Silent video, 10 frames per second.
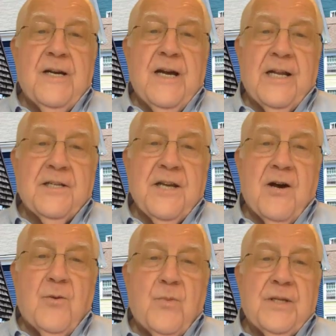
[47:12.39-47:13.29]
an
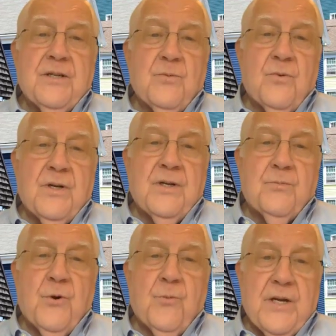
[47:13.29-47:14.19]
endowment that would
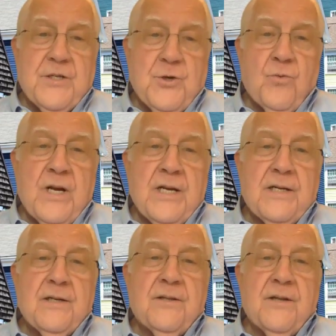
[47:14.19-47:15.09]
perpetuate
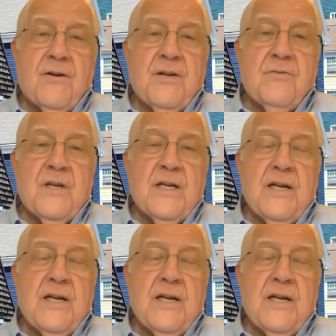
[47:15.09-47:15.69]
their giving.